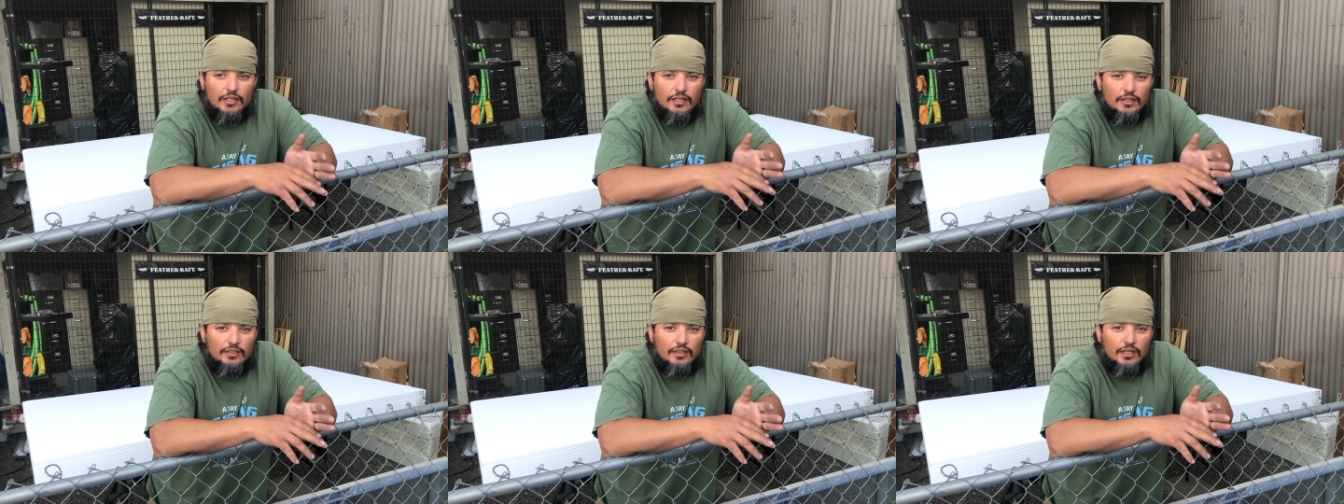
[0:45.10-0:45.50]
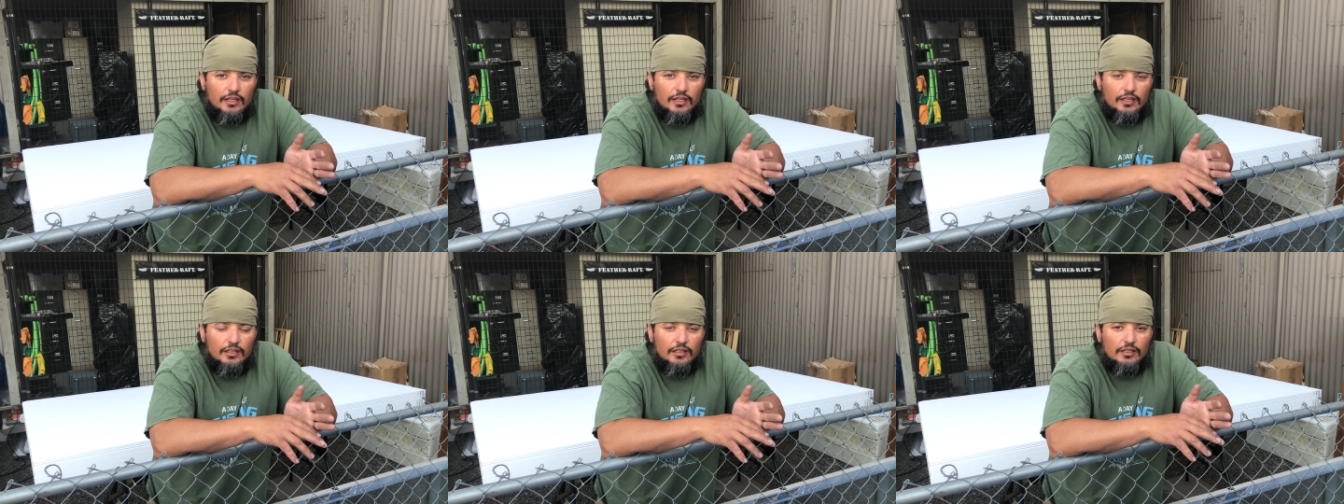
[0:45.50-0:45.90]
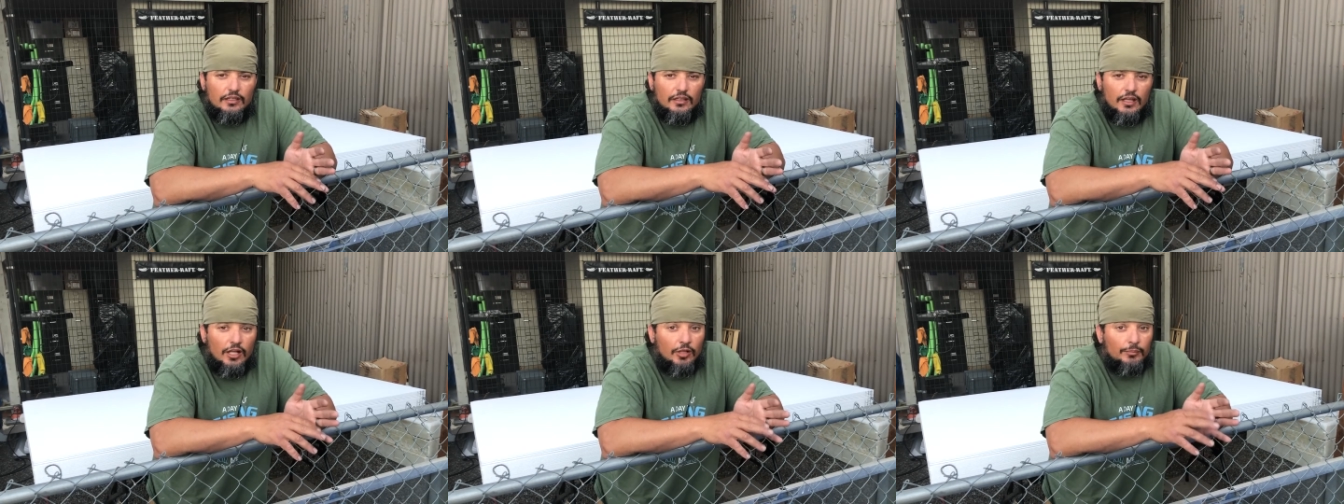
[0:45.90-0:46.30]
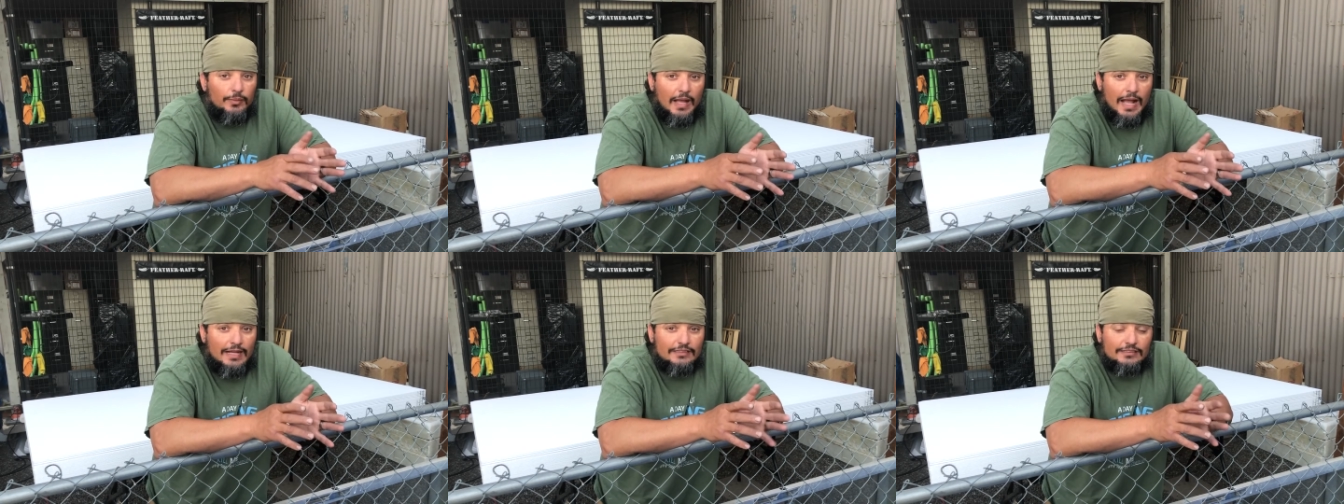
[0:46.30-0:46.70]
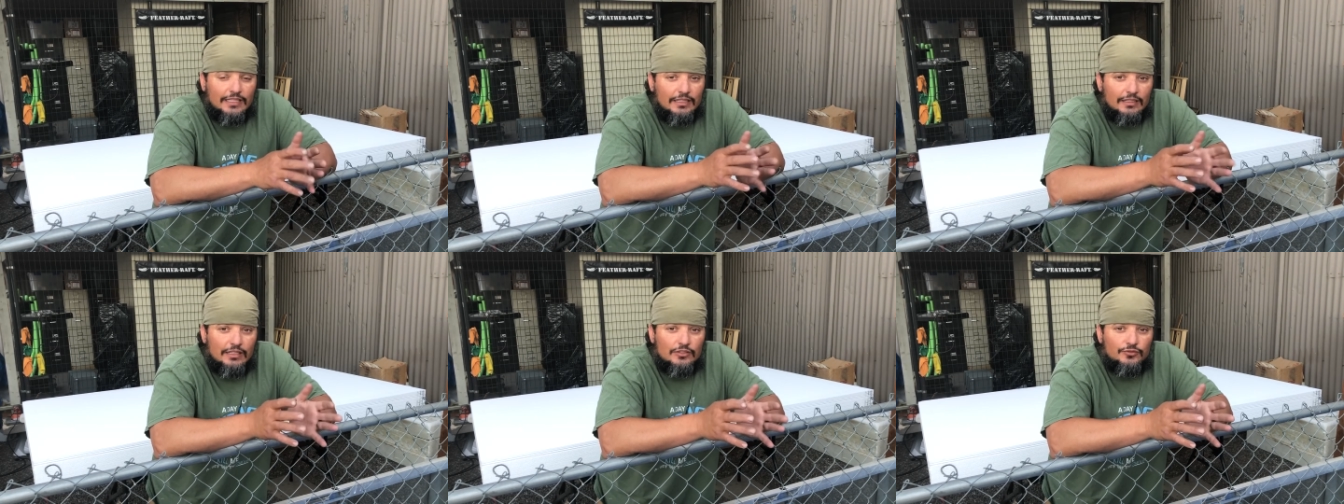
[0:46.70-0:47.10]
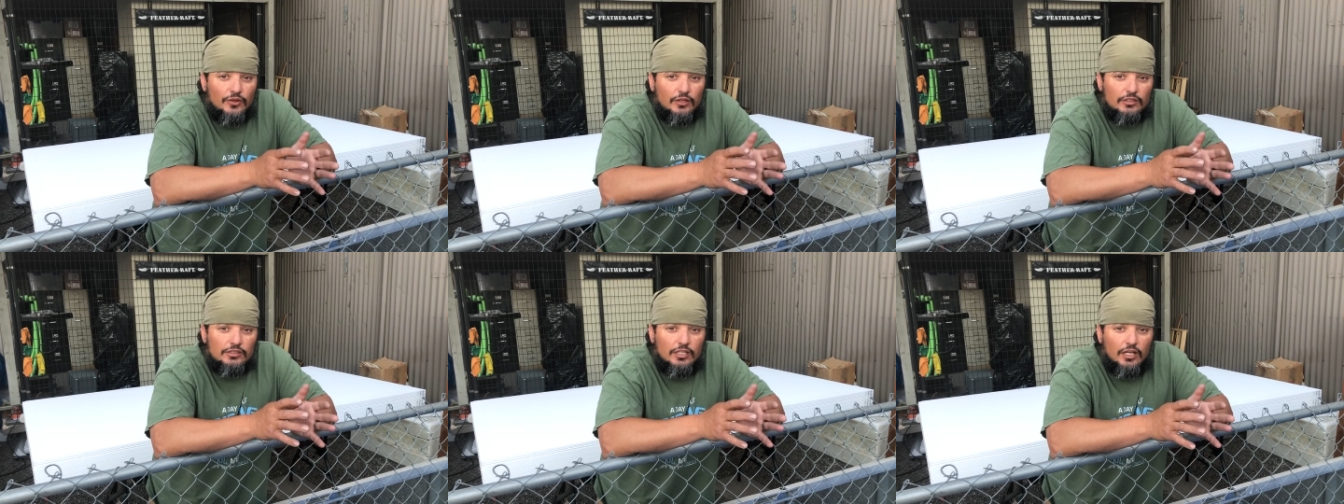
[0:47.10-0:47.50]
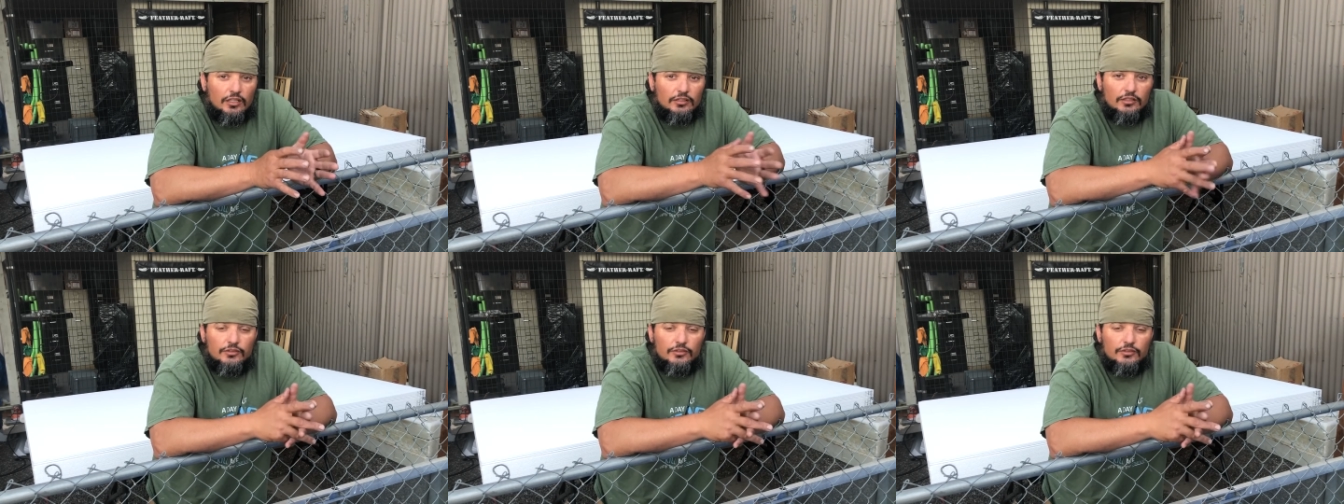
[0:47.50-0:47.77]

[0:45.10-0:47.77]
They help accent as far as color.